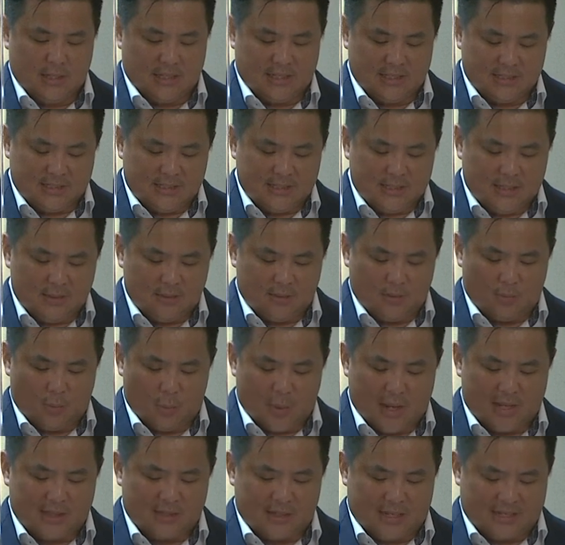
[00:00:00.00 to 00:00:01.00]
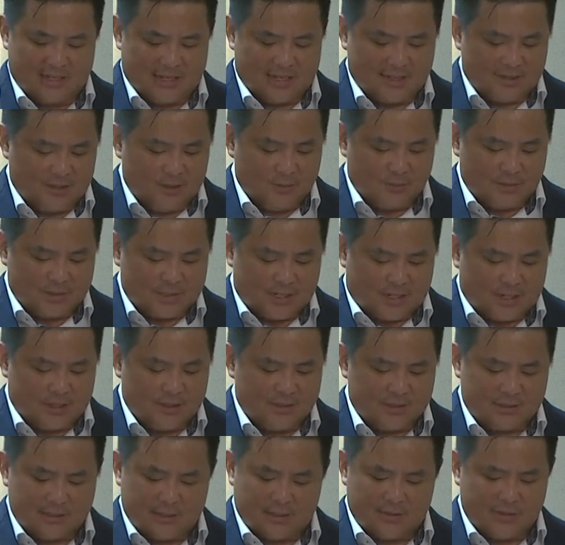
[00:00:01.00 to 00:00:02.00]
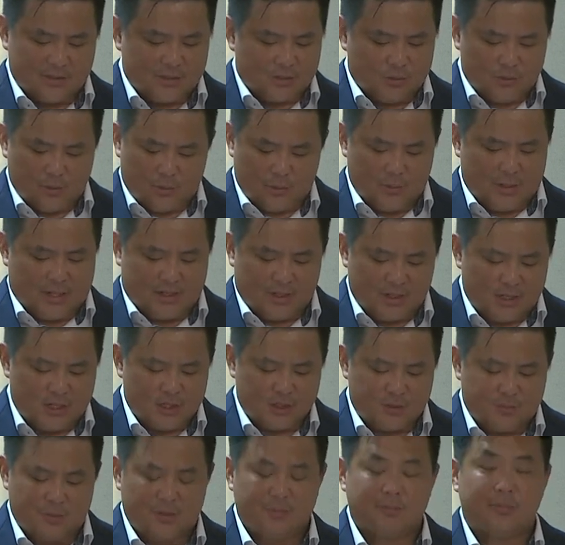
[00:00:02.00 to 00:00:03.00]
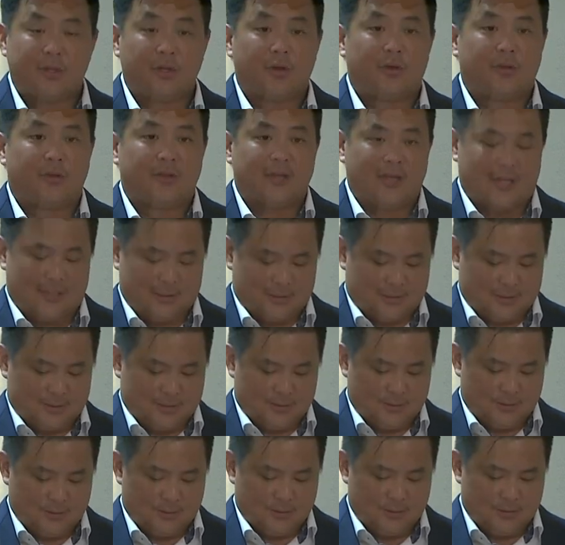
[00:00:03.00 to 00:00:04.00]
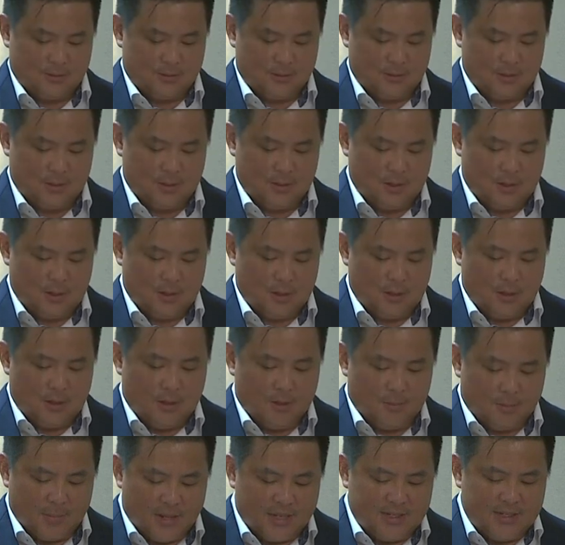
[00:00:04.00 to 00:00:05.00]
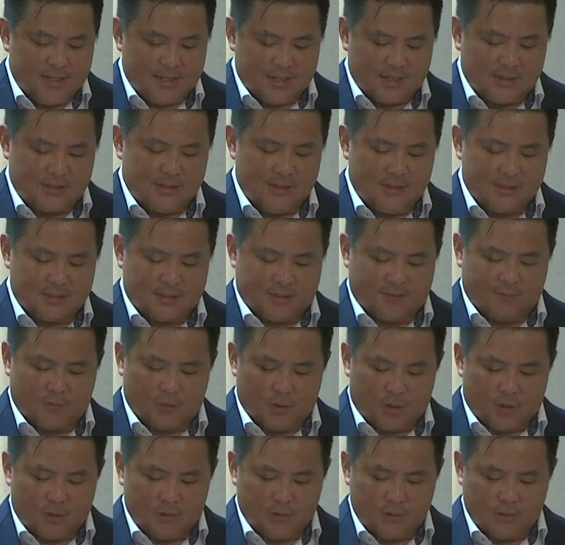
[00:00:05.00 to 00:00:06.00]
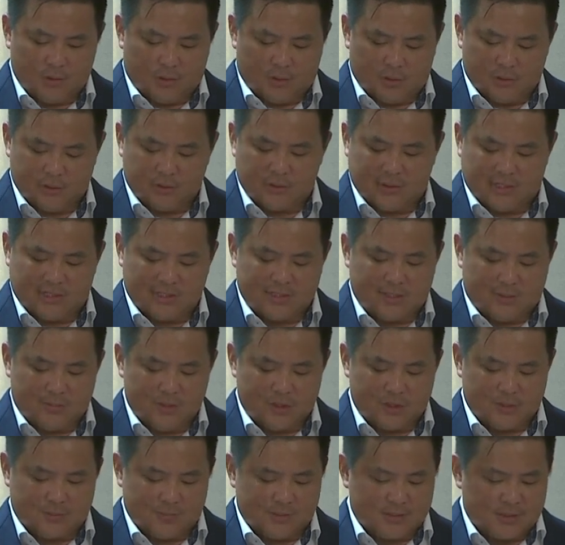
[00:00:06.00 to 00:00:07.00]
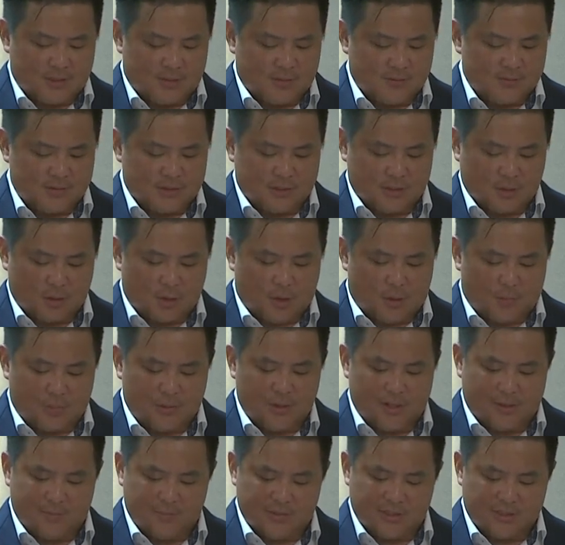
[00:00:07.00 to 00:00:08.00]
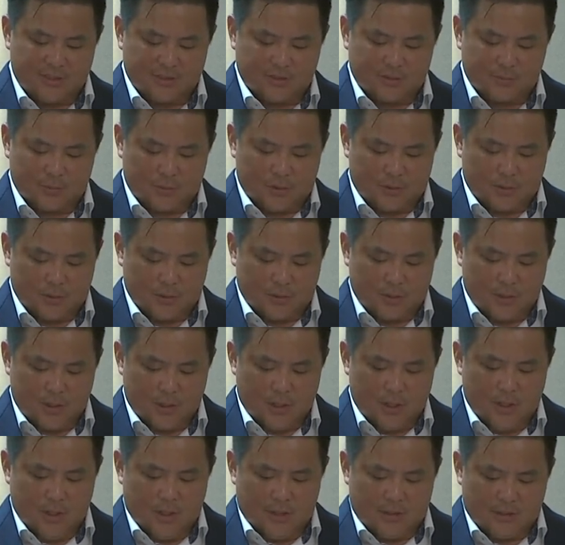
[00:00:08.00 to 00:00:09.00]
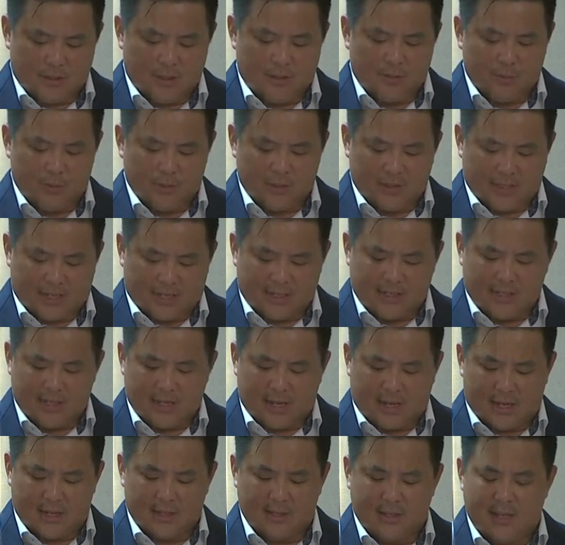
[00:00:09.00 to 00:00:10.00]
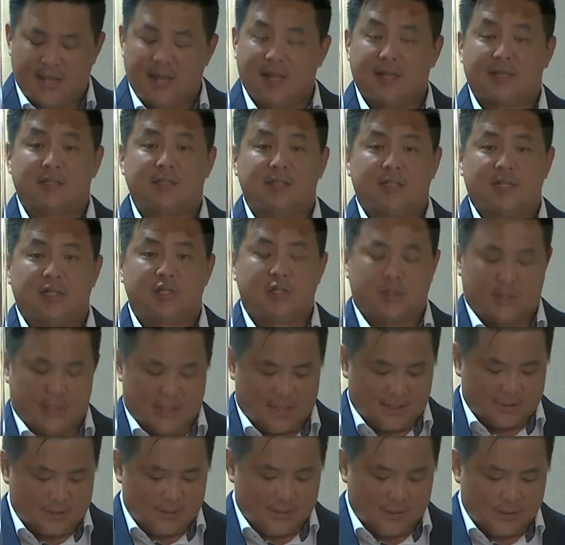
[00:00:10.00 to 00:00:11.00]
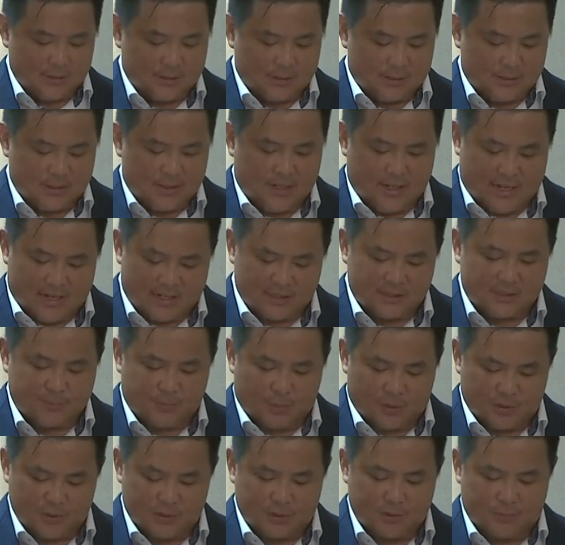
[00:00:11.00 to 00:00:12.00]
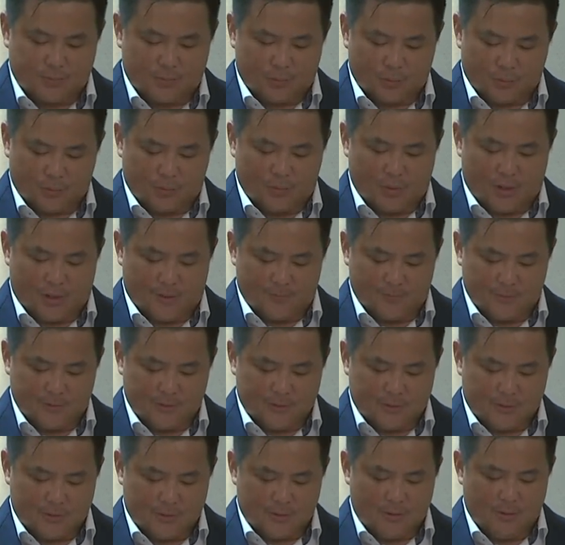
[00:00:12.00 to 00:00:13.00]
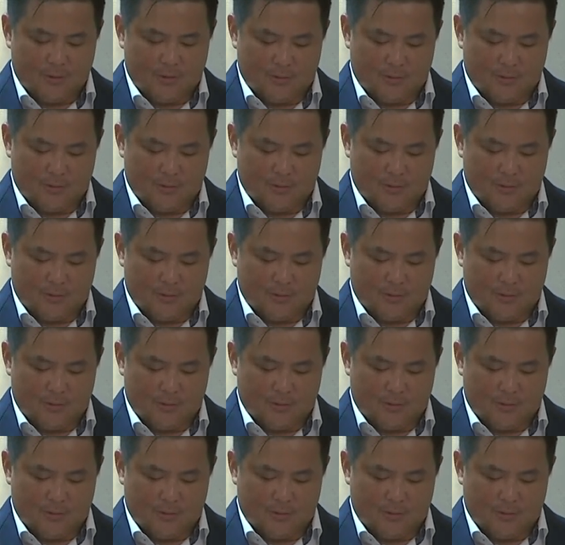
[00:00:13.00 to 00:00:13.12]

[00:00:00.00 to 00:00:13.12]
Indeed, when an athlete retires, there is no engagement beyond that. Many athletes have gone on to establish themselves in the corporate and business world. They would likely hire ex-national athletes and sponsor programs.